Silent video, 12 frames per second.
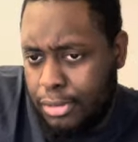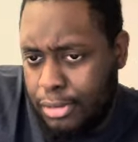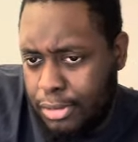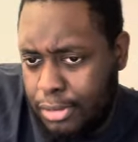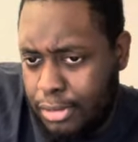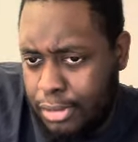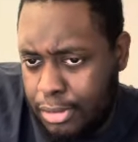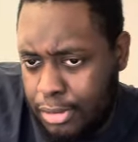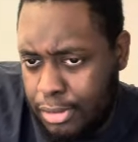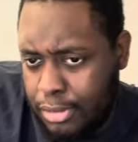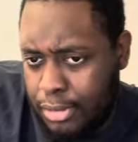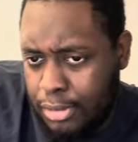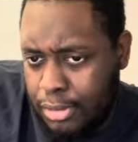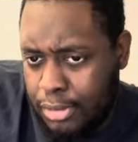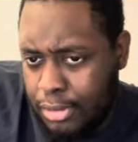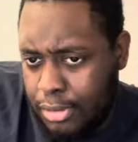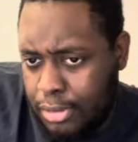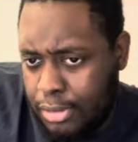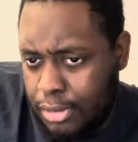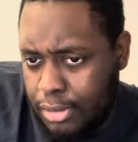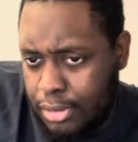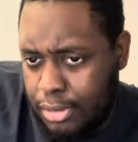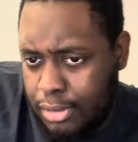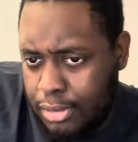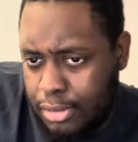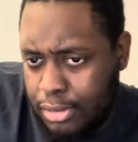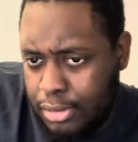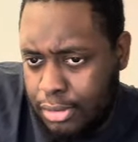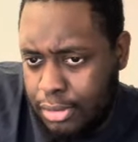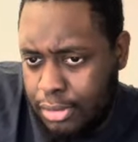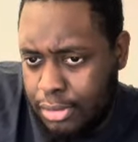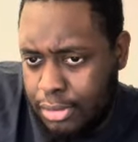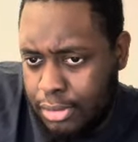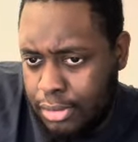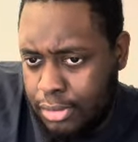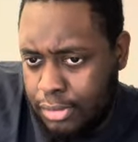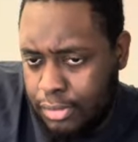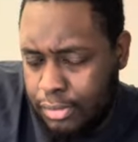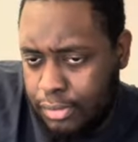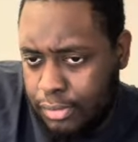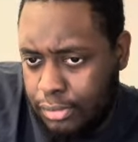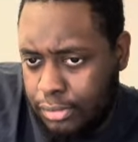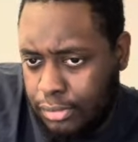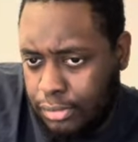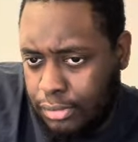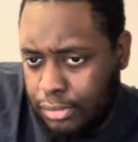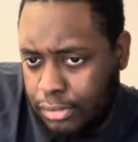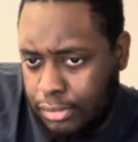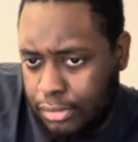No words are spoken by the person on screen.